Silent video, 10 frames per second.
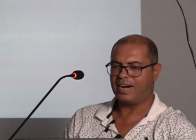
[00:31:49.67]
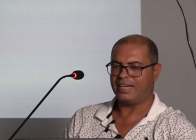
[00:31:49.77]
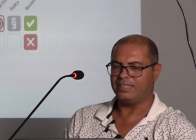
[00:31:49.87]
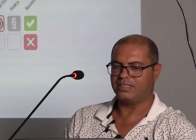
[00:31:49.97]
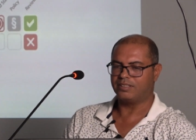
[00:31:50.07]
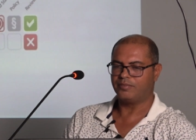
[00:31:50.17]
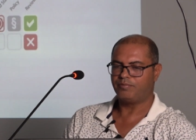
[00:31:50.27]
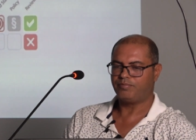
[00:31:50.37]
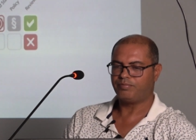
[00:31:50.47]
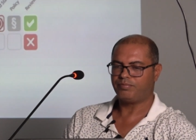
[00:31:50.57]
rights.
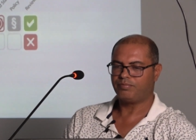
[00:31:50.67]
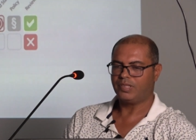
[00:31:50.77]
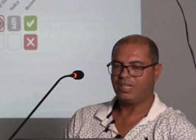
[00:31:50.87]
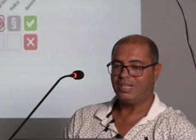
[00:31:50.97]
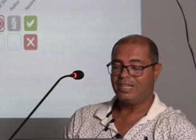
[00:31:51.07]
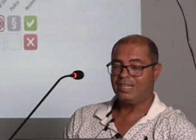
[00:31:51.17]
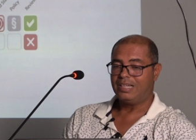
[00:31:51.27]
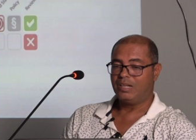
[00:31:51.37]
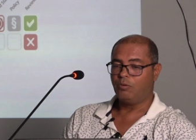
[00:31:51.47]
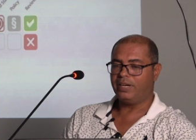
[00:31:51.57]

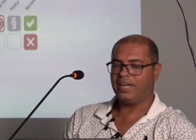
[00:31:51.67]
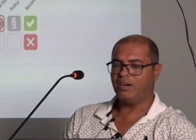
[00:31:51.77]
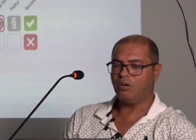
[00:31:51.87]
We